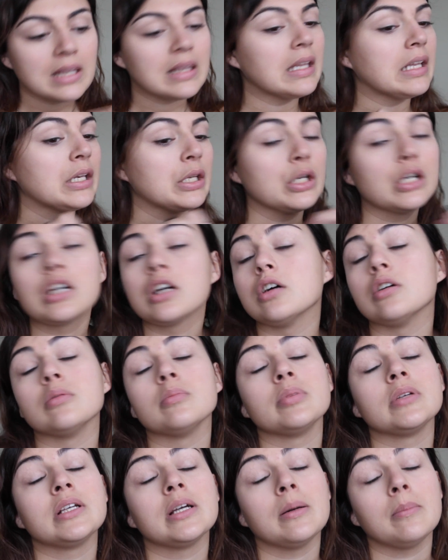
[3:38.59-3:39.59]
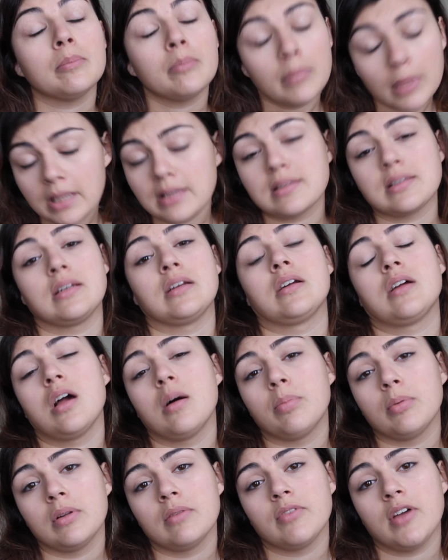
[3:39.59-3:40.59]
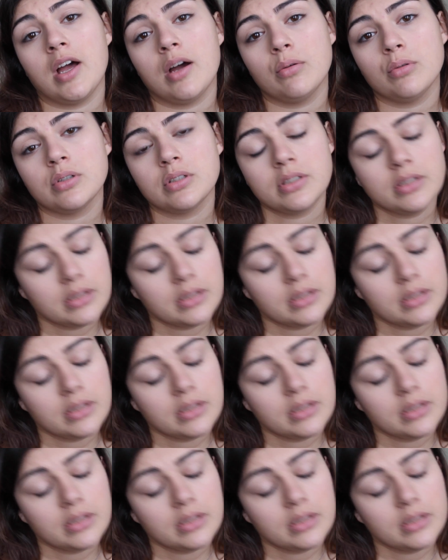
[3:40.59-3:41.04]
then you're gonna be a mess in a couple of hours.